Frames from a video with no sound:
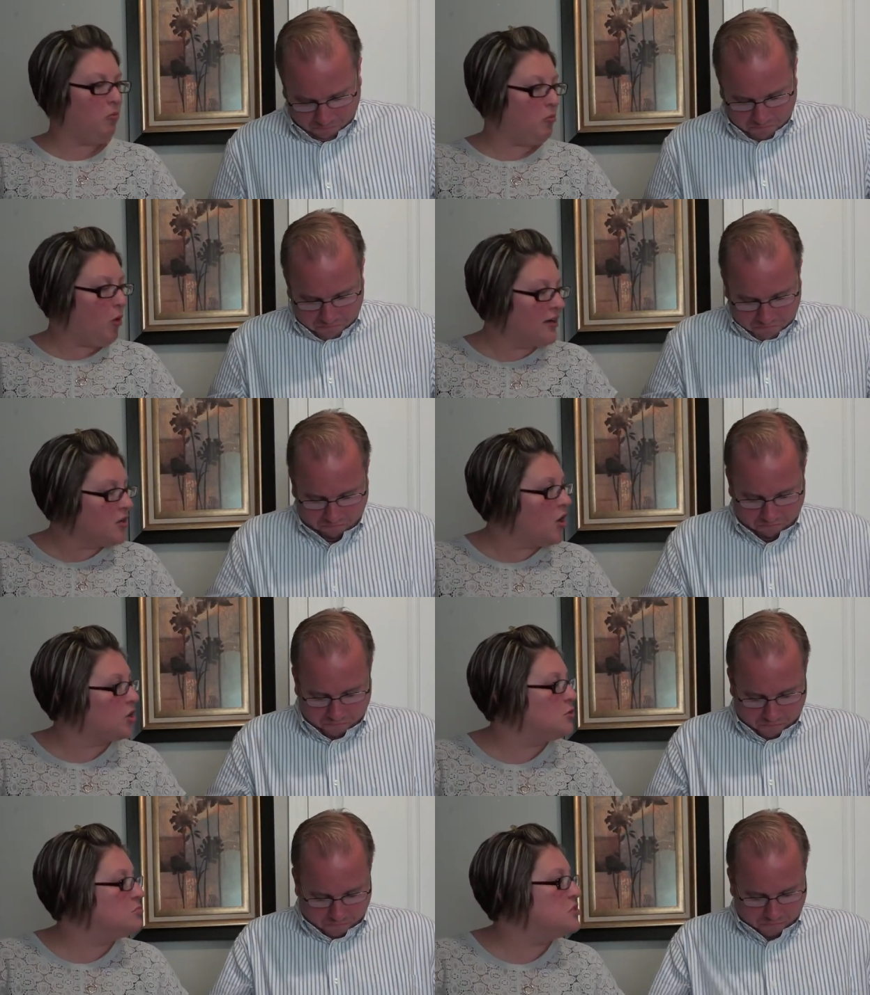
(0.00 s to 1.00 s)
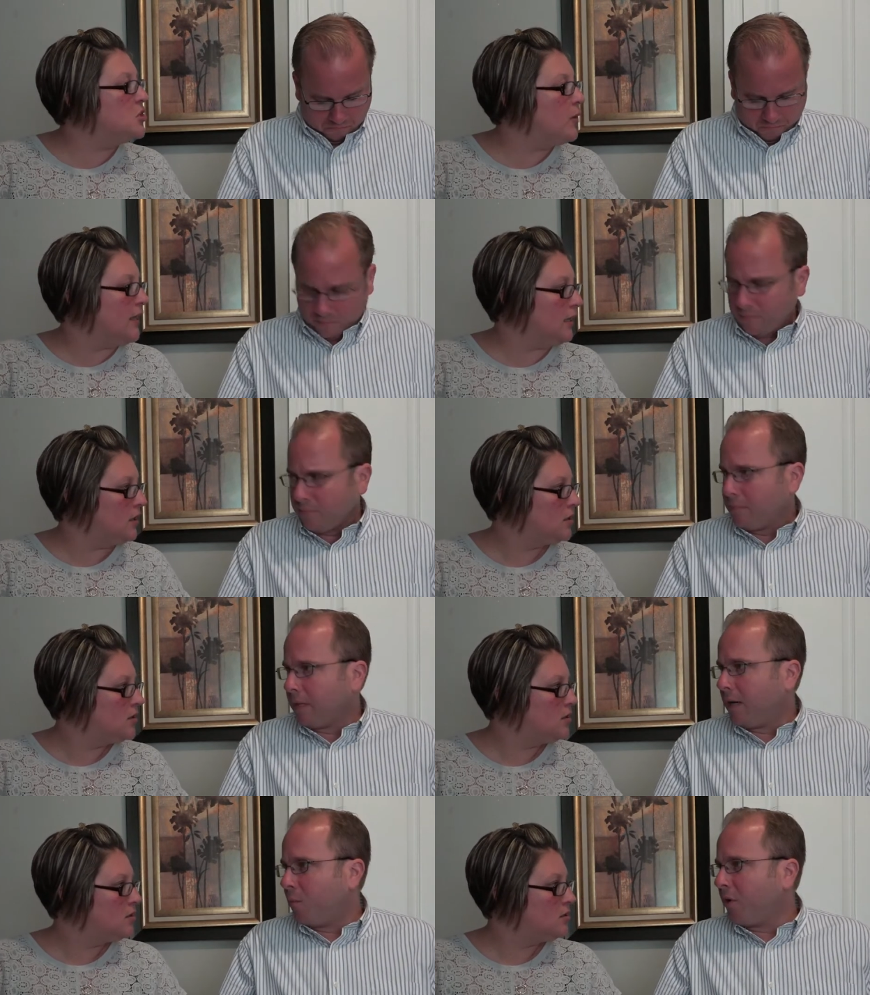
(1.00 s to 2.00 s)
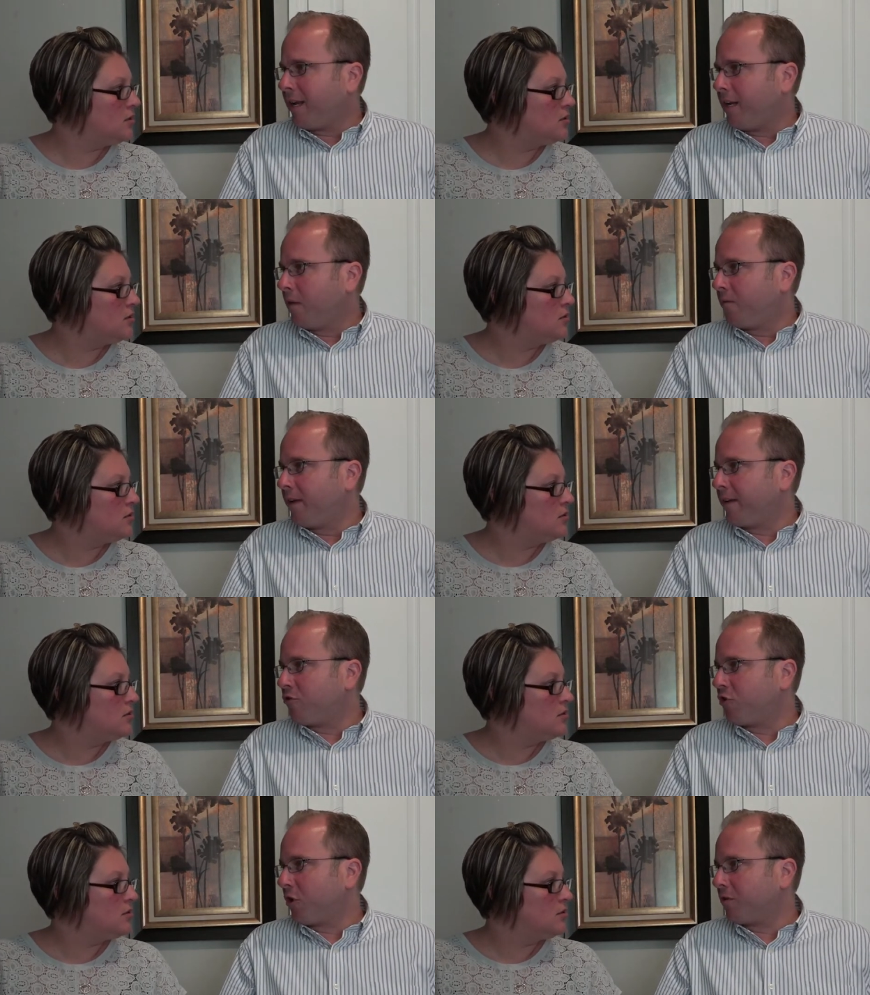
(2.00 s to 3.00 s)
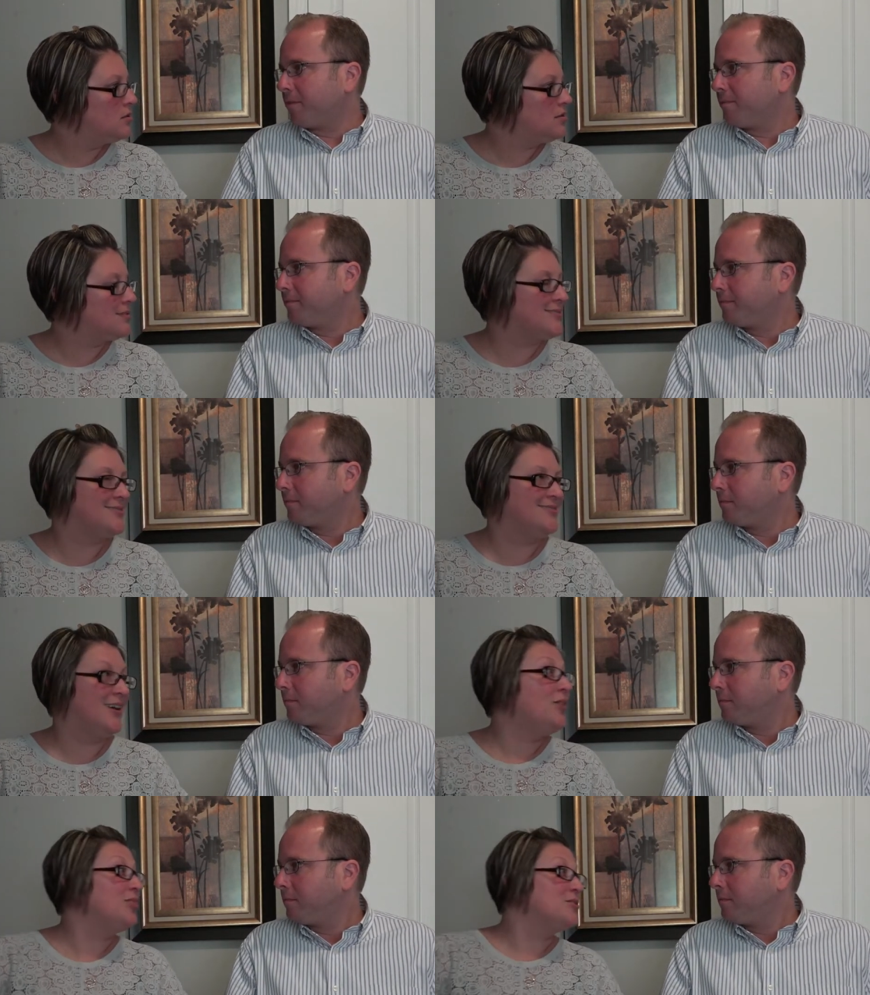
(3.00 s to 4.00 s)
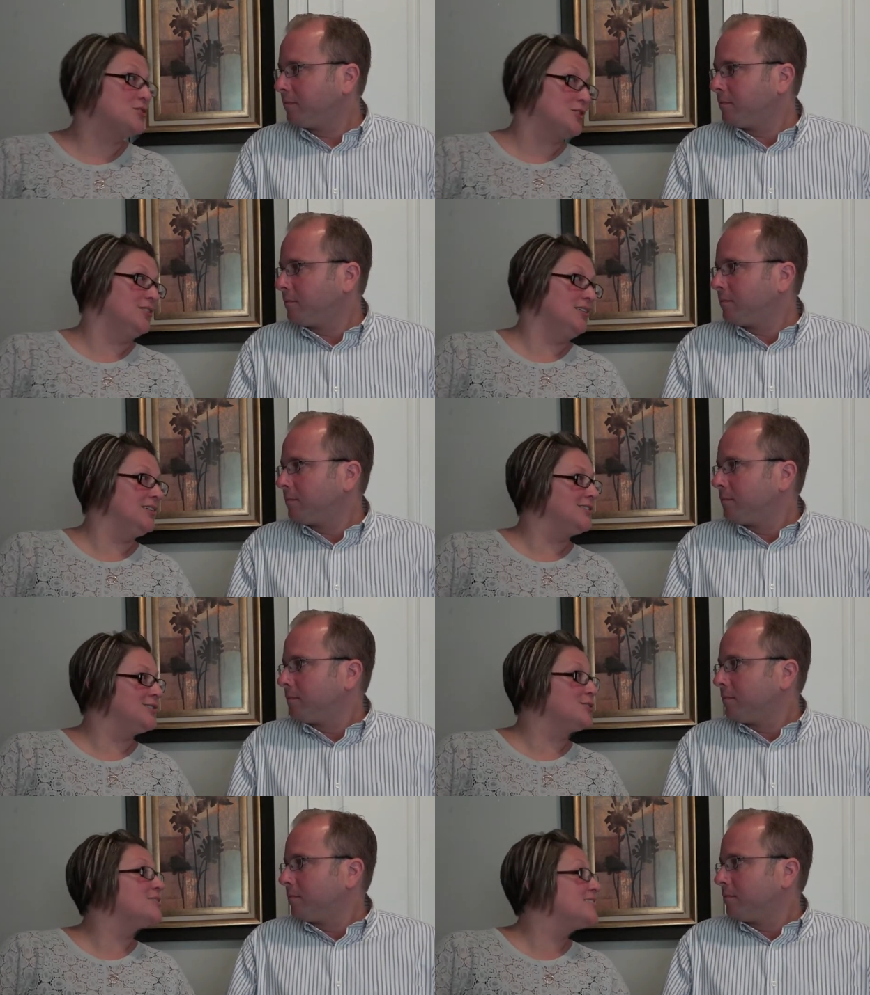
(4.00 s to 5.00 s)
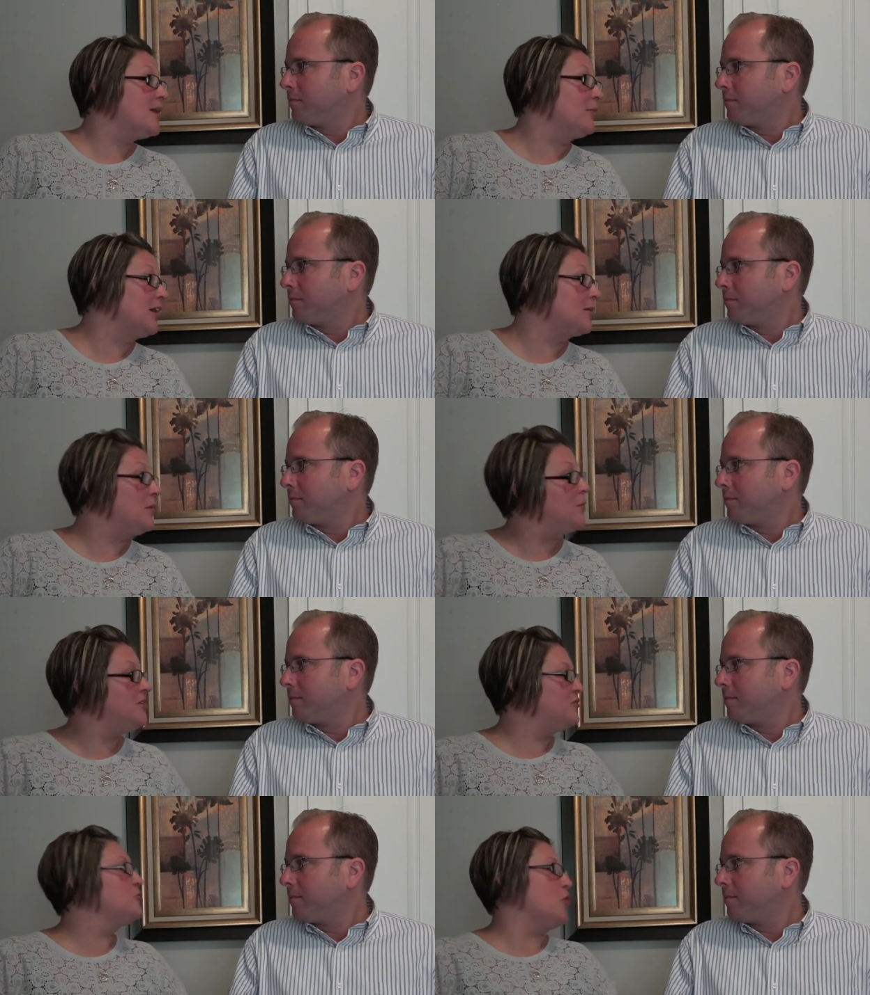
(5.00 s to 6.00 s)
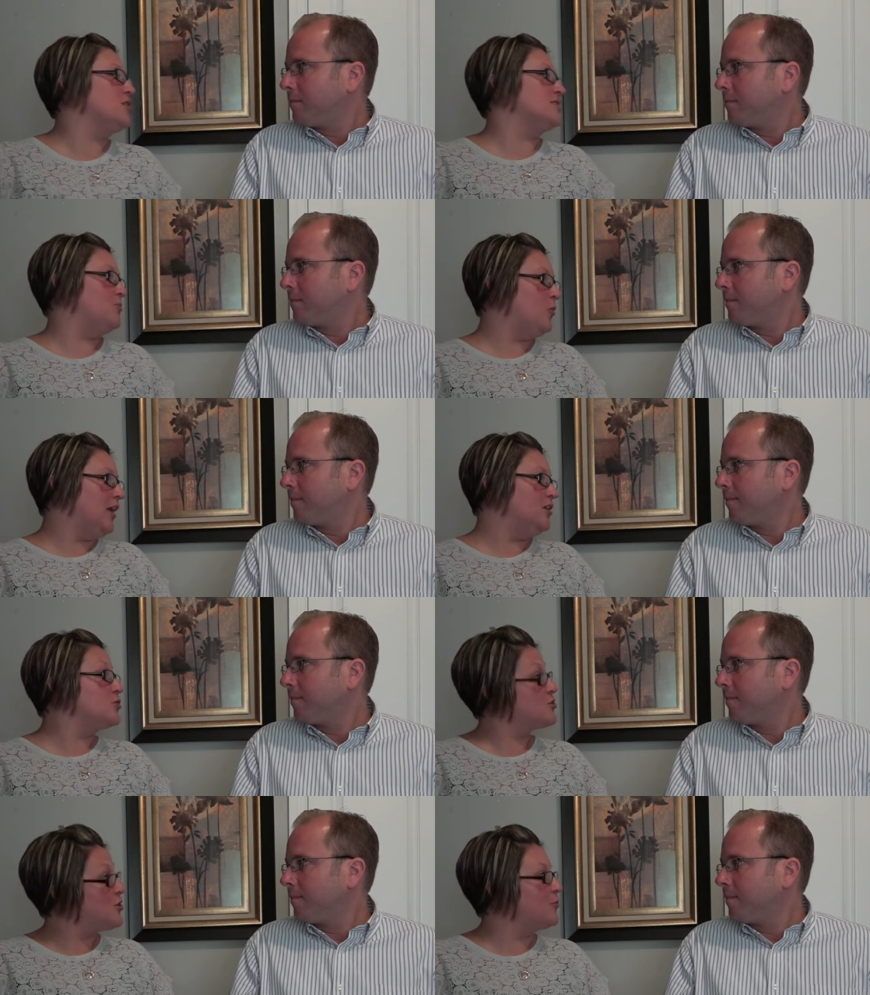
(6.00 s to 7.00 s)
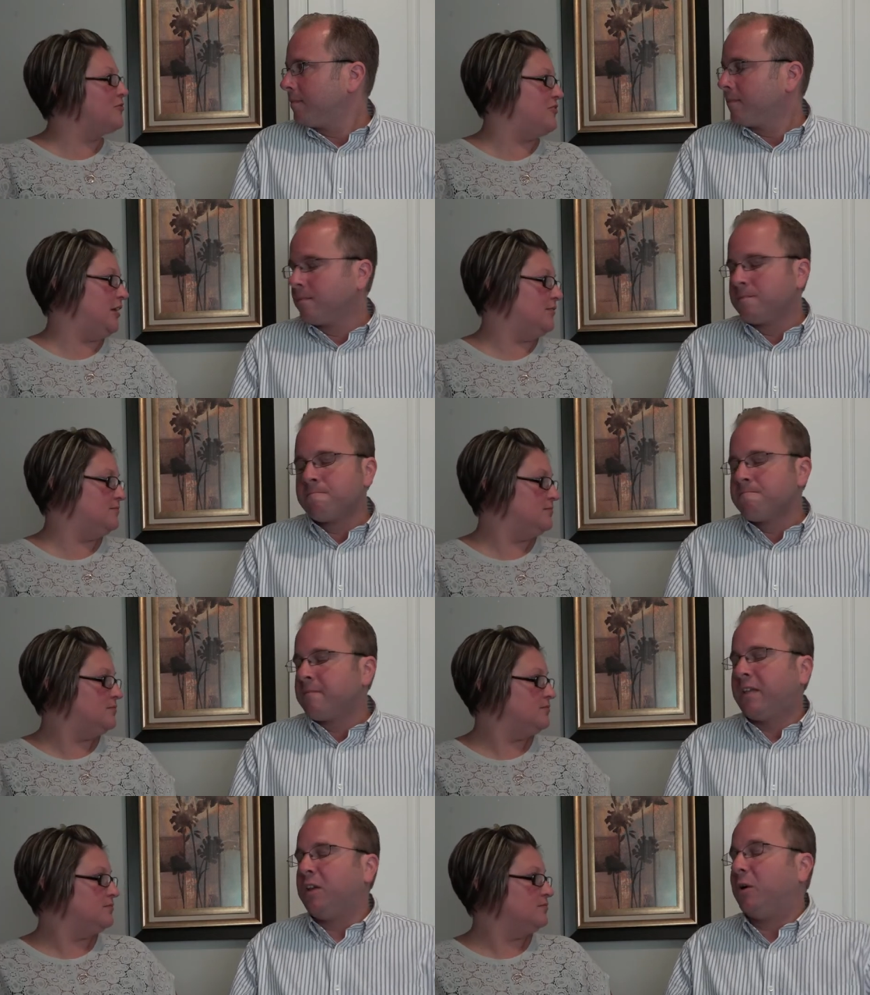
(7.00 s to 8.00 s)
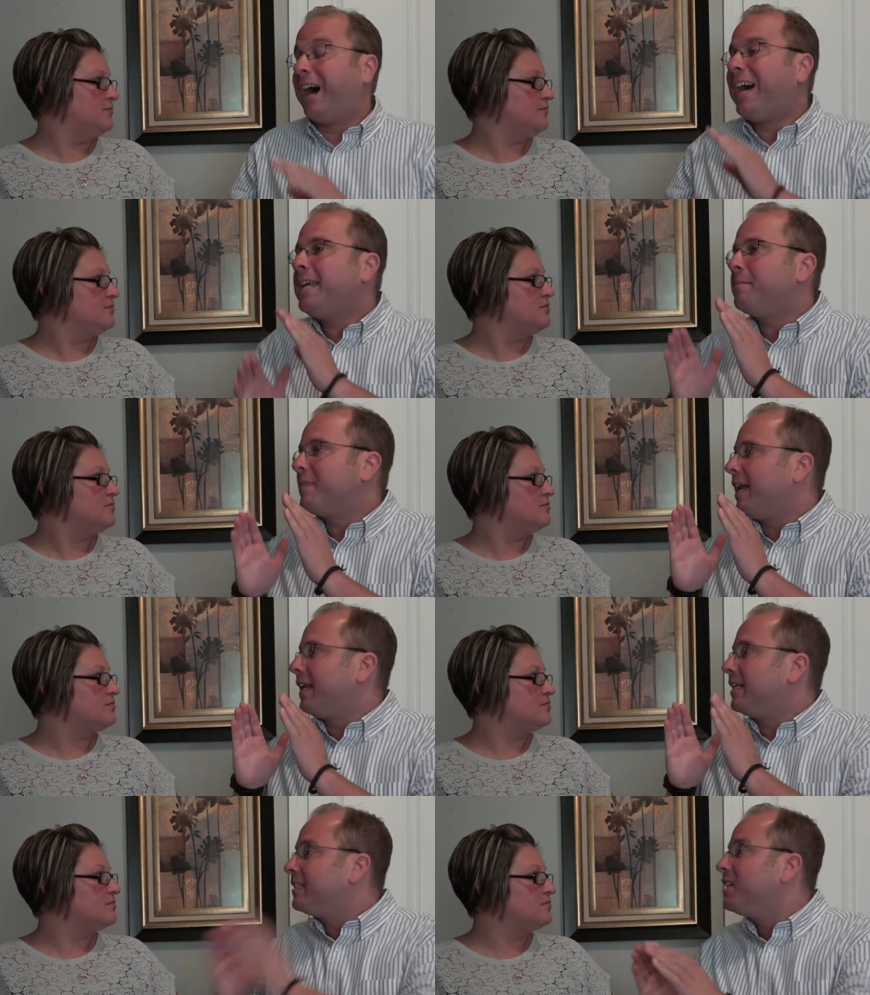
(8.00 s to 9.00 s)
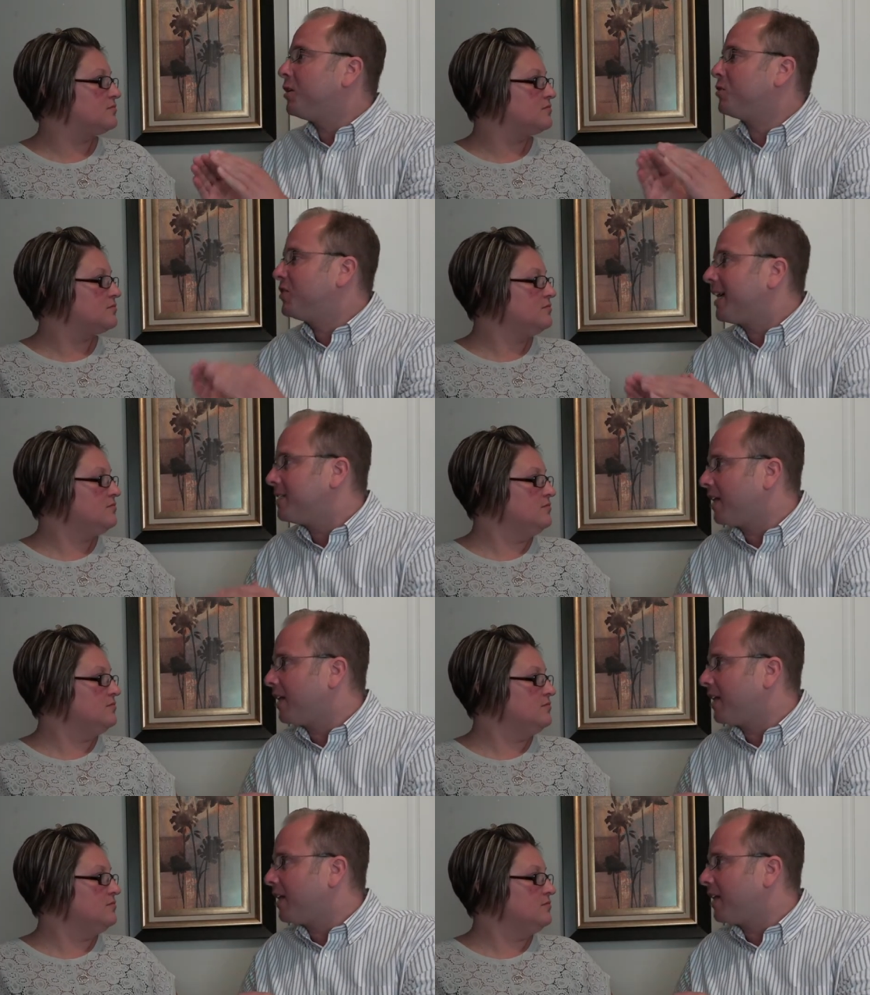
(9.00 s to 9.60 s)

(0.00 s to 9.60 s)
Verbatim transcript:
Speaker 1: What are you doing? I'm wearing an ill-fitting shirt. It's
Speaker 2: not the shirt. It's your stomach. Maybe if you lost some weight, your shirt would fit.
Speaker 1: You know, I am getting a little sick and